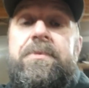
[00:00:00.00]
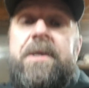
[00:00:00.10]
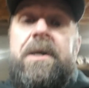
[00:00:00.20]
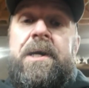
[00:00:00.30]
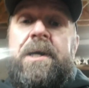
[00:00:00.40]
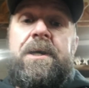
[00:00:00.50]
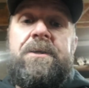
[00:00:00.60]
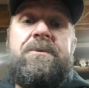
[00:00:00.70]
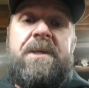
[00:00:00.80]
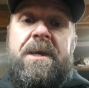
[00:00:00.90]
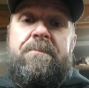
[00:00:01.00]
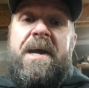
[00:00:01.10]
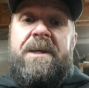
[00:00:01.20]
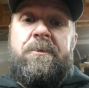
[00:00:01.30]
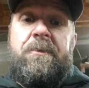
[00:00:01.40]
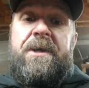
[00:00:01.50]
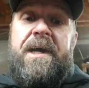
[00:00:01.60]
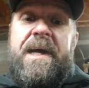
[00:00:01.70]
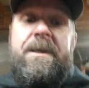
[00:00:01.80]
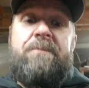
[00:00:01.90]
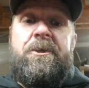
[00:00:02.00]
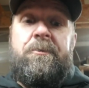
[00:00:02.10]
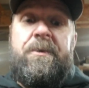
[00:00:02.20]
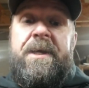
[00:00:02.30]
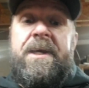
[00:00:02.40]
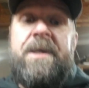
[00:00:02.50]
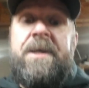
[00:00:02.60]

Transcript: to get back to what I'm doing,